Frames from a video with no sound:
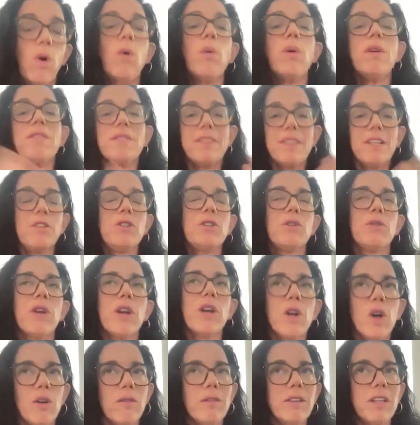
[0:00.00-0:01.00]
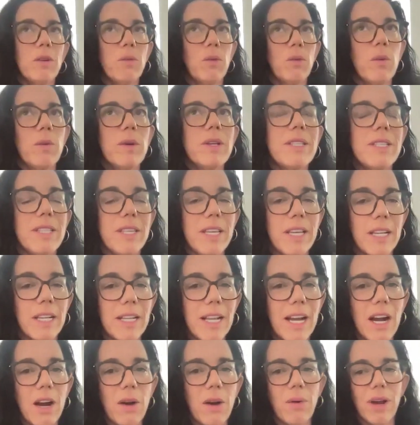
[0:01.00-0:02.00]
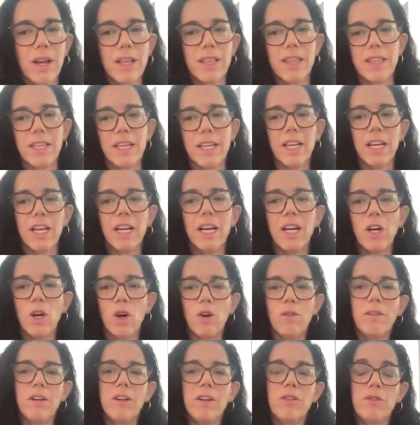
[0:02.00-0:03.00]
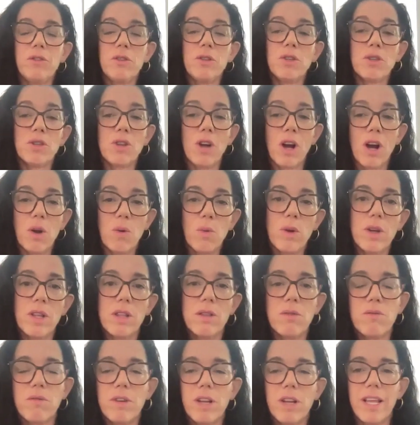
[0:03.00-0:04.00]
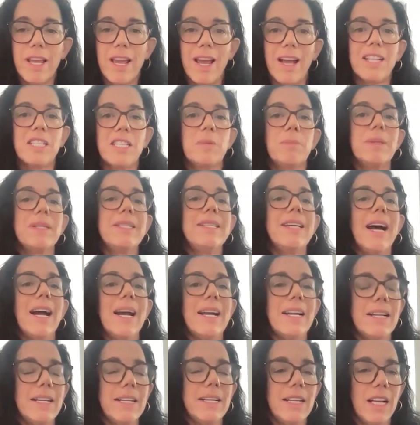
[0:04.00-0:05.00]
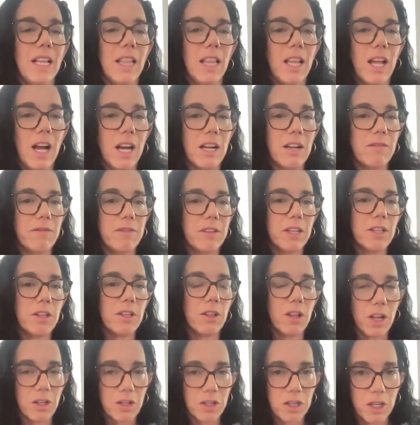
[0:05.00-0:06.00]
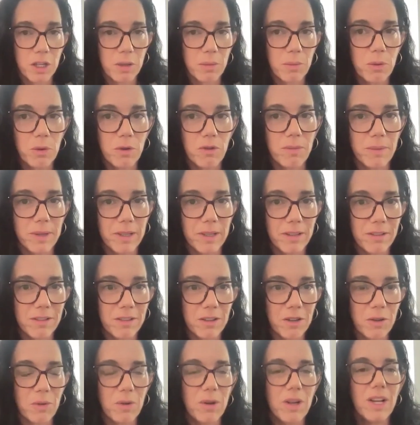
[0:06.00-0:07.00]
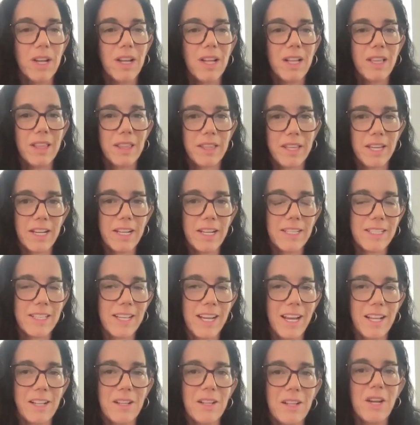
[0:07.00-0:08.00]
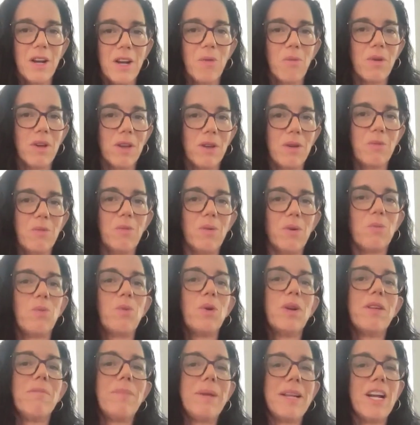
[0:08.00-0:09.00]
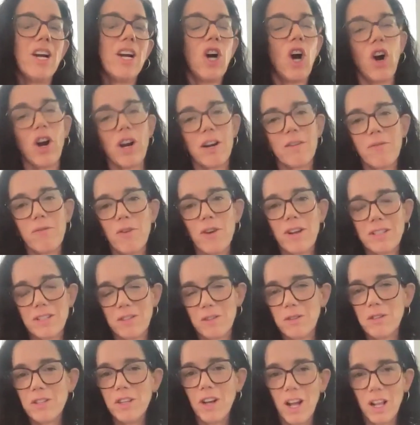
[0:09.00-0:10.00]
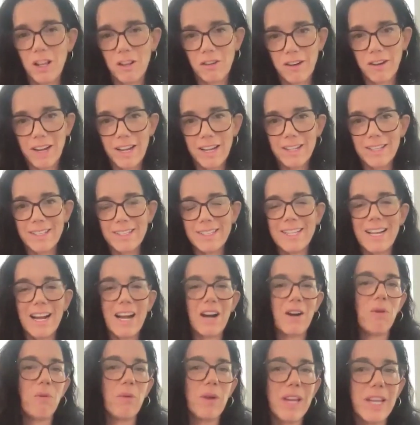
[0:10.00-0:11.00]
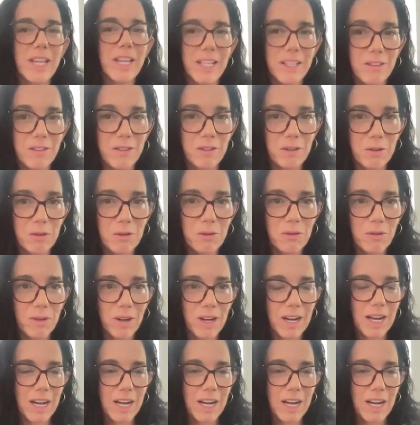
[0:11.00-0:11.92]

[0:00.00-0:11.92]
what we've seen during COVID and what we're seeing now, I think COVID, to start with, really expedited a lot of technological improvements. So things that we would have been hard for us to tolerate, now we can do.